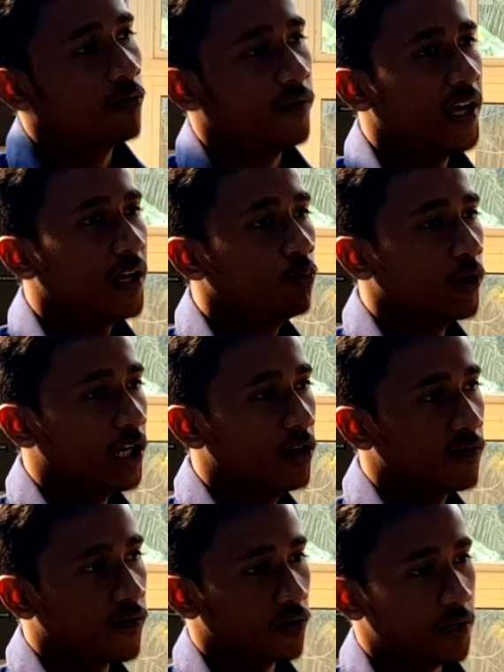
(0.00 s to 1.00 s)
Then we
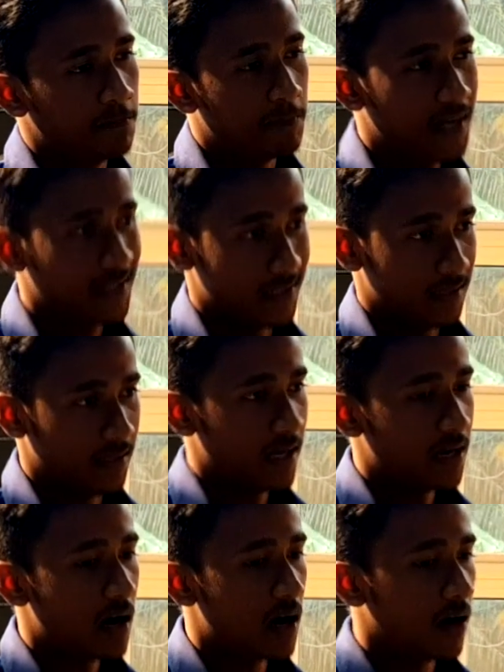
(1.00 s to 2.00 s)
looked for the parts that
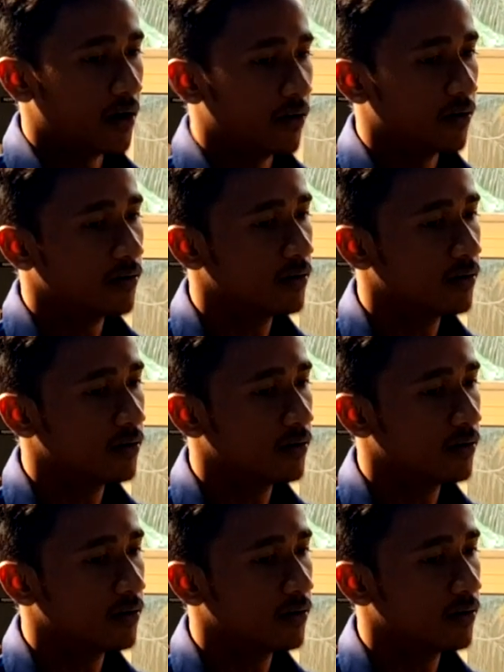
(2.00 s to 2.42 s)
are